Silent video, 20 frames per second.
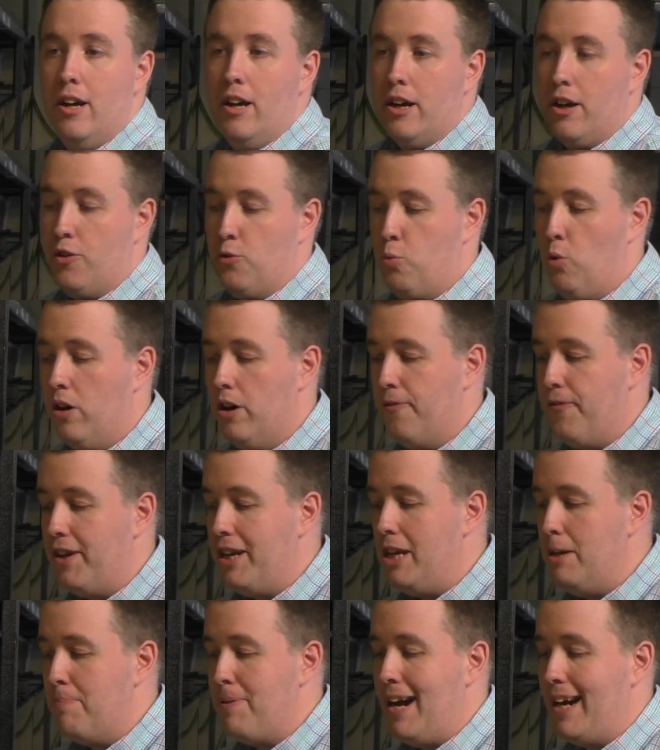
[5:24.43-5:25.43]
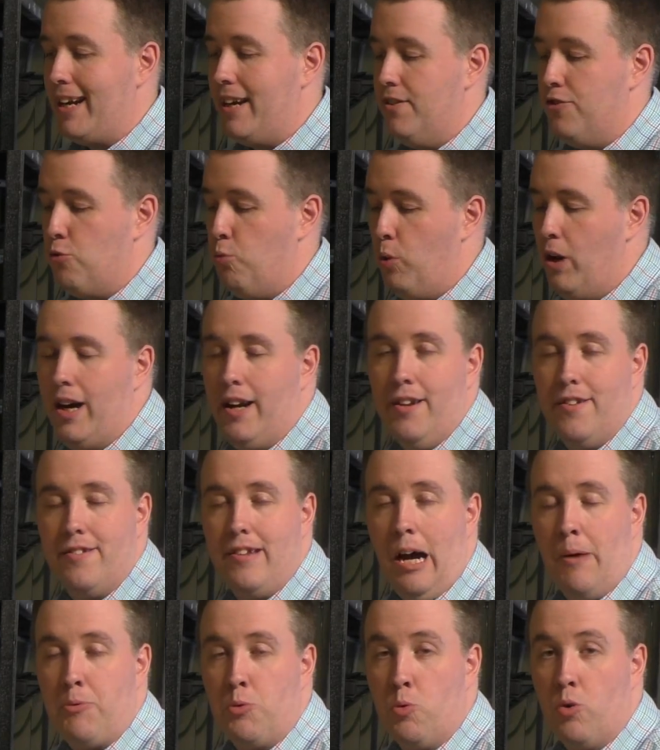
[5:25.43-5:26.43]
Because one, if a heat pack gets wet, it
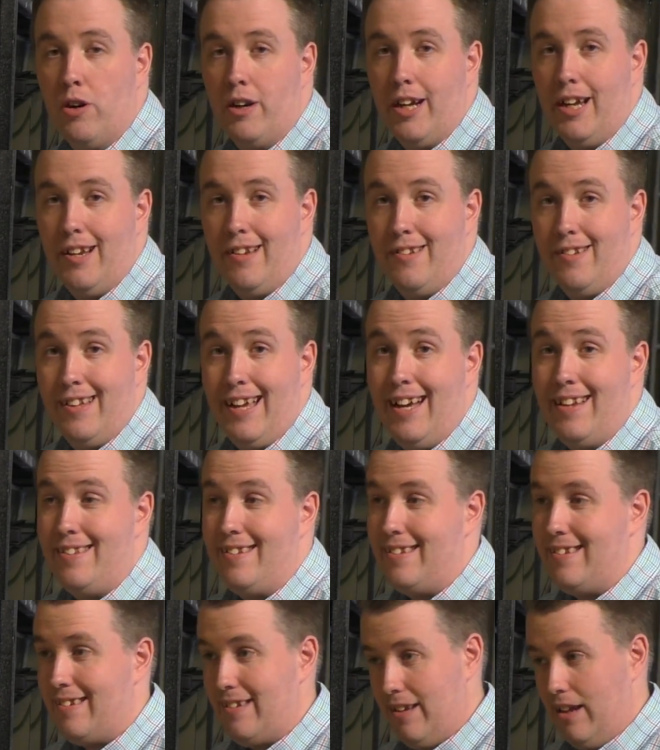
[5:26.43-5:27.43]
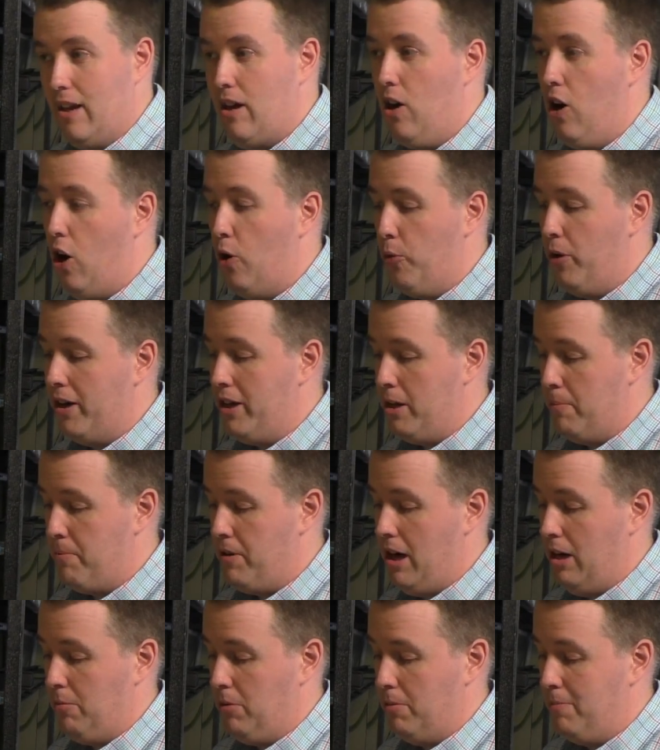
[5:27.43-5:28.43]
stops working. So that's already a
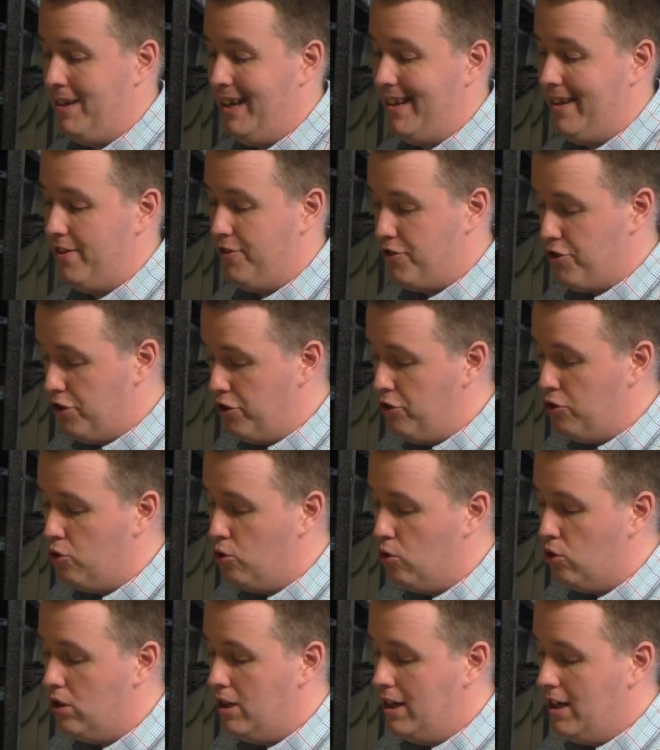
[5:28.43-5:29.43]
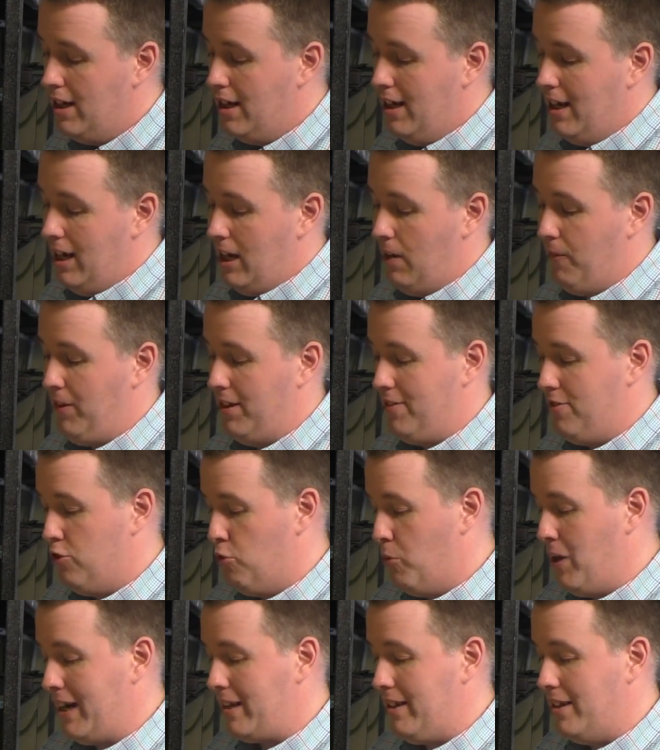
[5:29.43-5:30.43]
problem. And then two, if it's
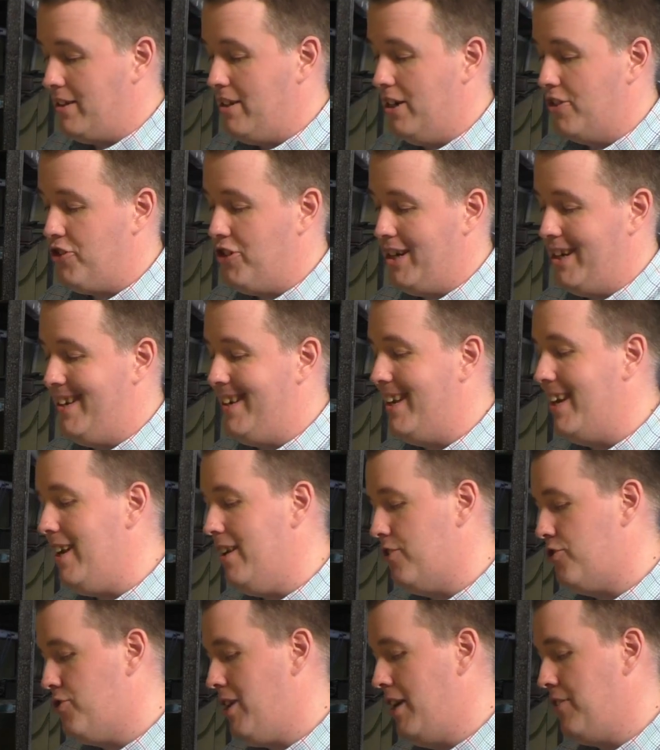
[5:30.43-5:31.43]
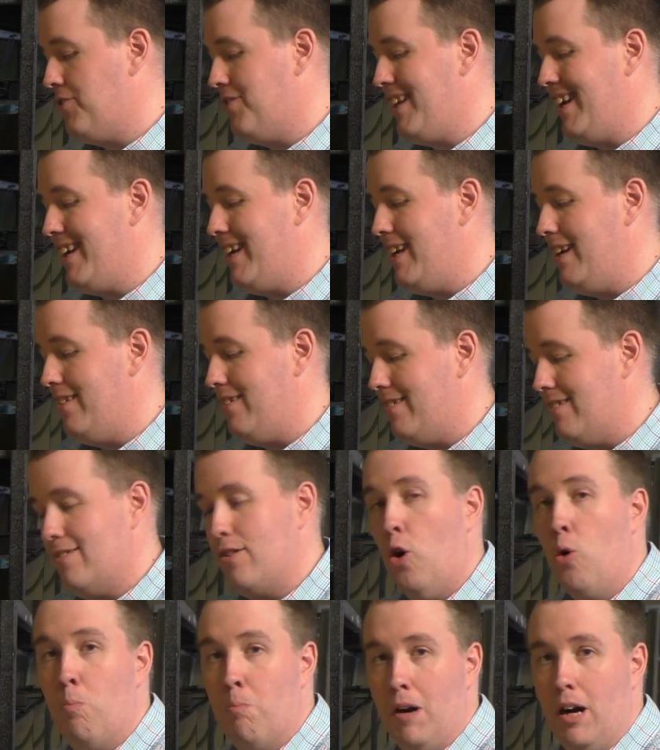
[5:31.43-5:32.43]
directly touching it, heat transfers that heat
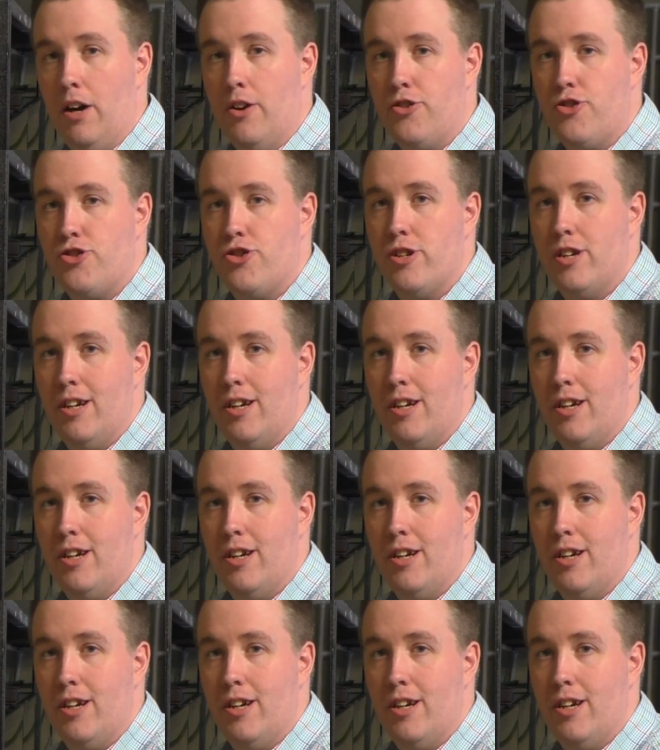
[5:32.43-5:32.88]
so much.